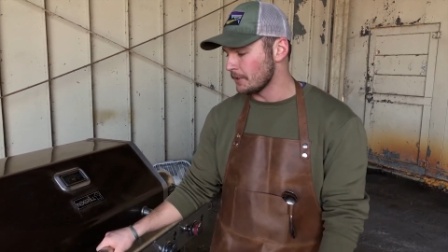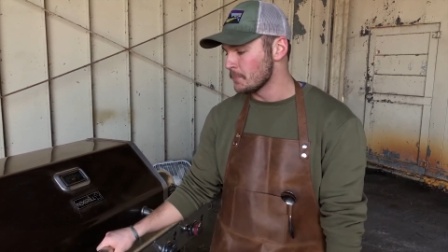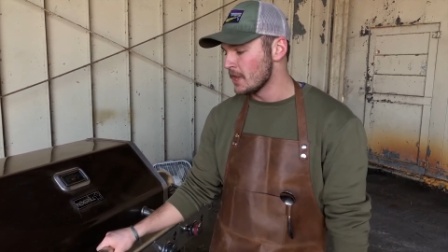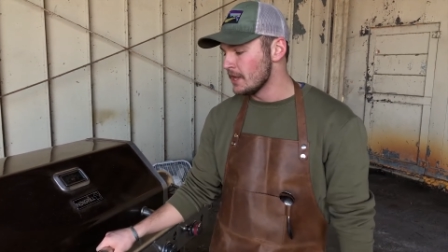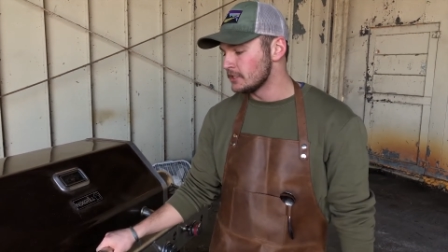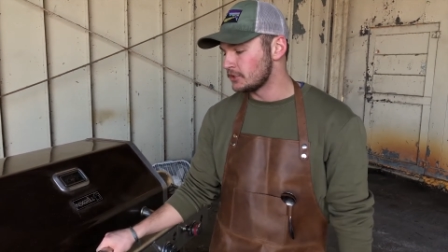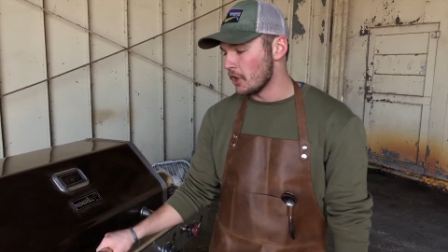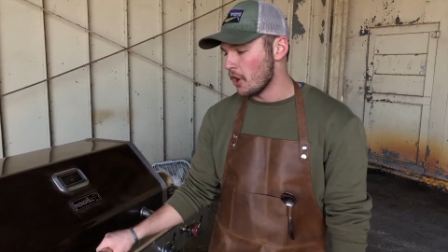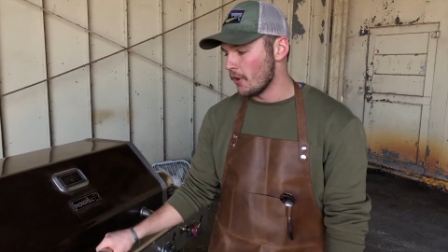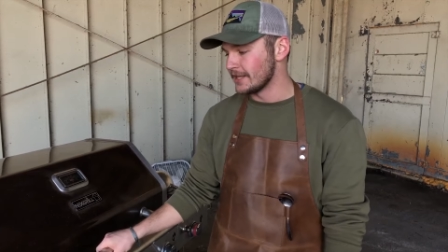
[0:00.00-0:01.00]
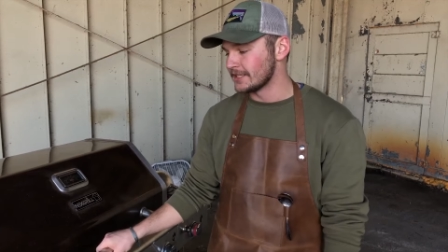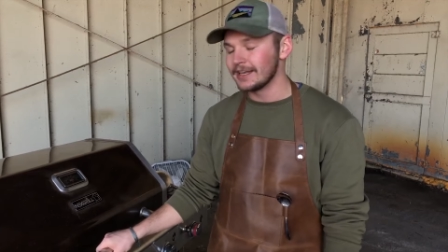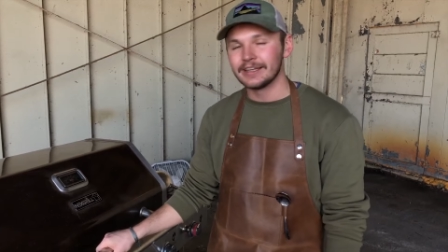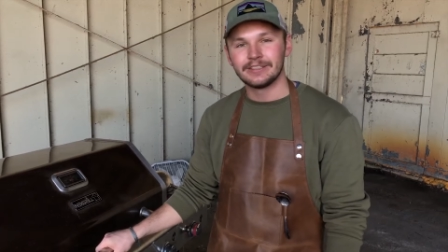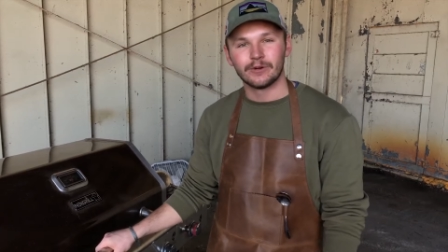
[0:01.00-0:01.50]
So as
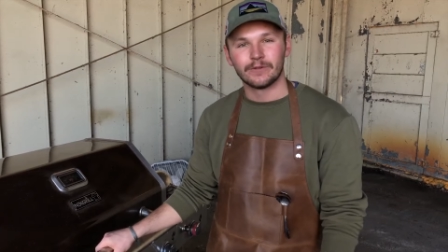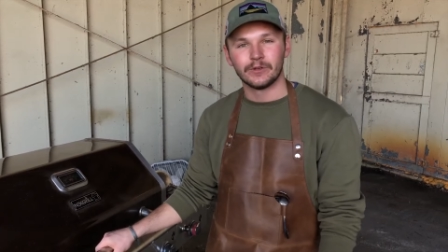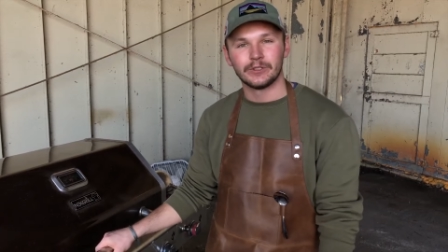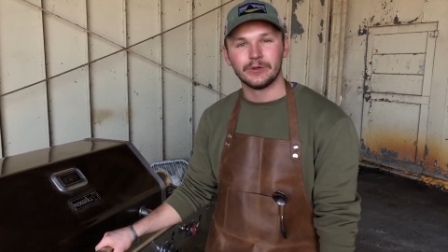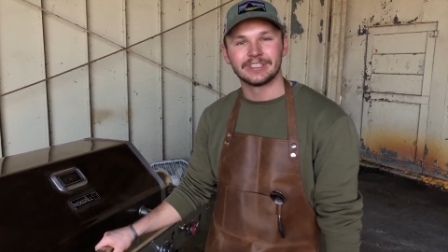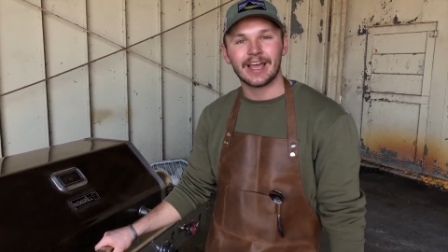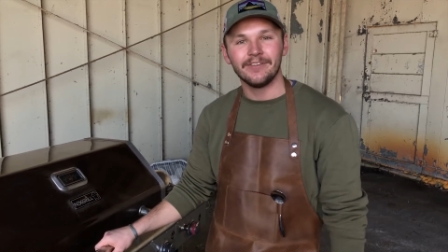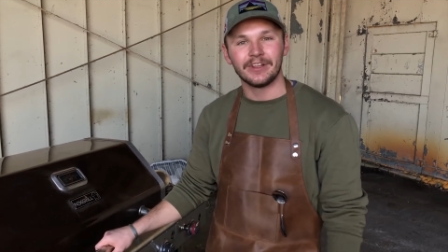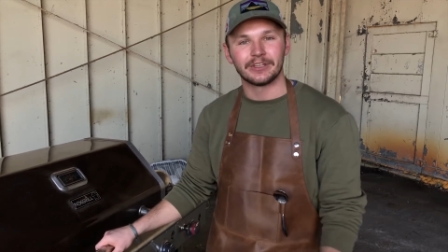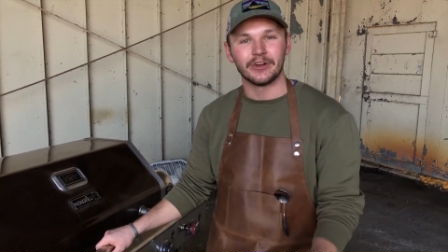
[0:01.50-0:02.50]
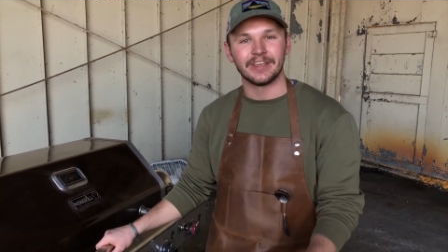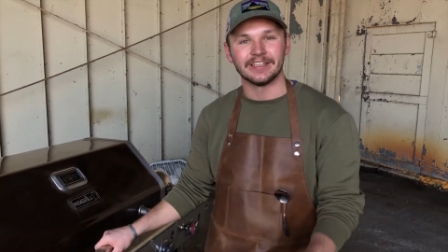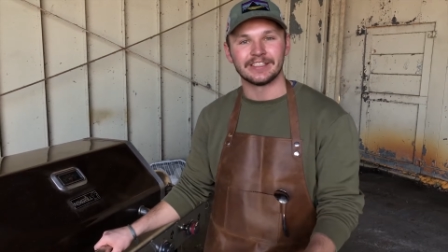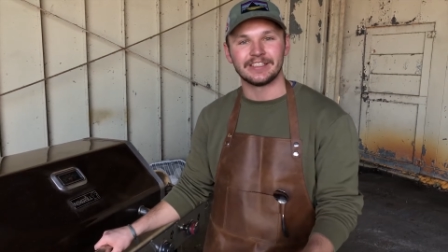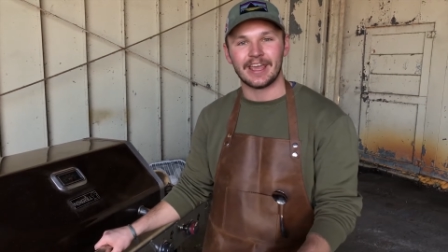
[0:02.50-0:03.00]
I like to refer to, it's kind of like cooking
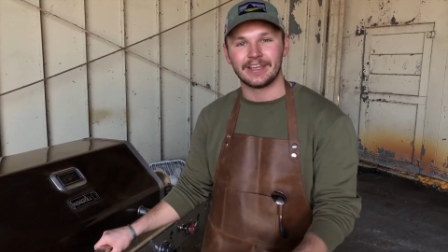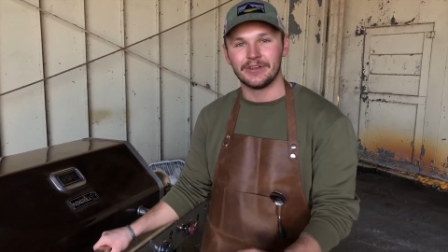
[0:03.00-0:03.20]
a steak.